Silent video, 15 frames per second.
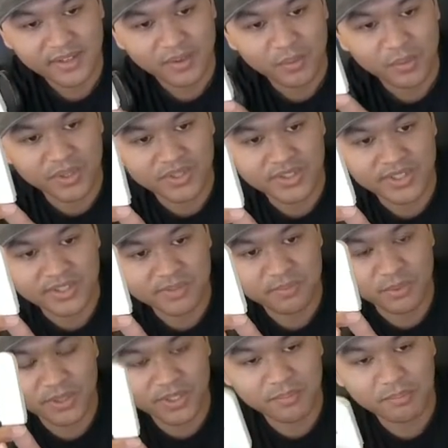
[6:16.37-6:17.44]
which is
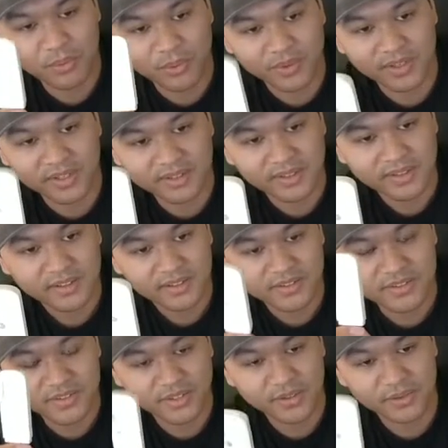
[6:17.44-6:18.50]
pretty important
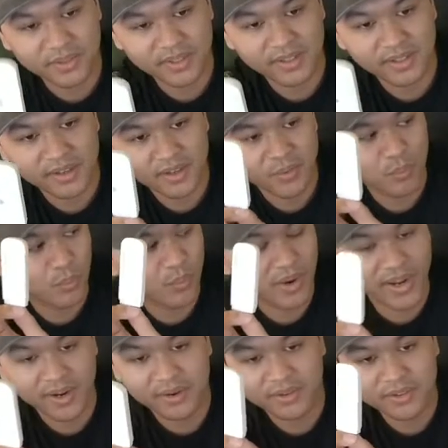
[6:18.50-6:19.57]
considering
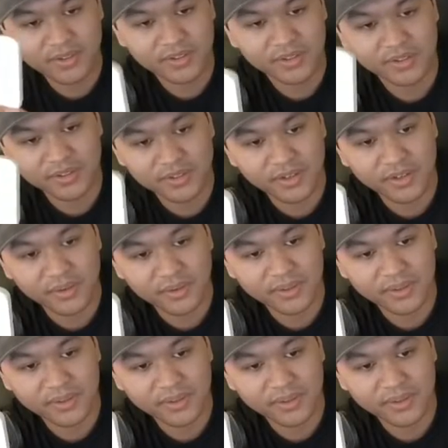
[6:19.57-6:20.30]
where you're going to go.